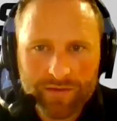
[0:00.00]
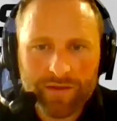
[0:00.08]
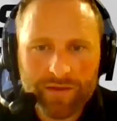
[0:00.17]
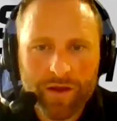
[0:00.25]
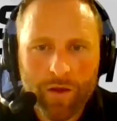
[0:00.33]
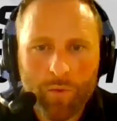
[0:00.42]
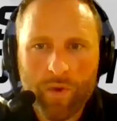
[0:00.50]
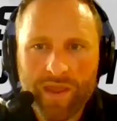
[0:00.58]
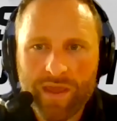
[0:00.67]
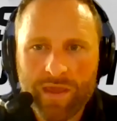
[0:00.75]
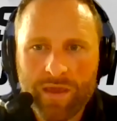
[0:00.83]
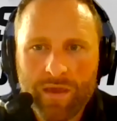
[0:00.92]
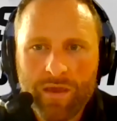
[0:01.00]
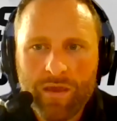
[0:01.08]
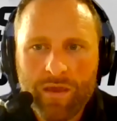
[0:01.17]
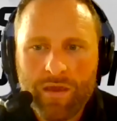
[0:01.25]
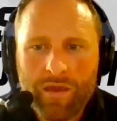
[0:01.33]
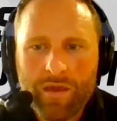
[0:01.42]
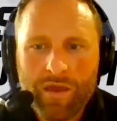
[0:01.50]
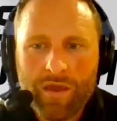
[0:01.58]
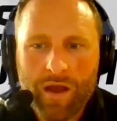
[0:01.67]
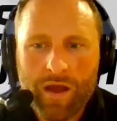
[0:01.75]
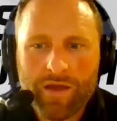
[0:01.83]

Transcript: You know, we, uh,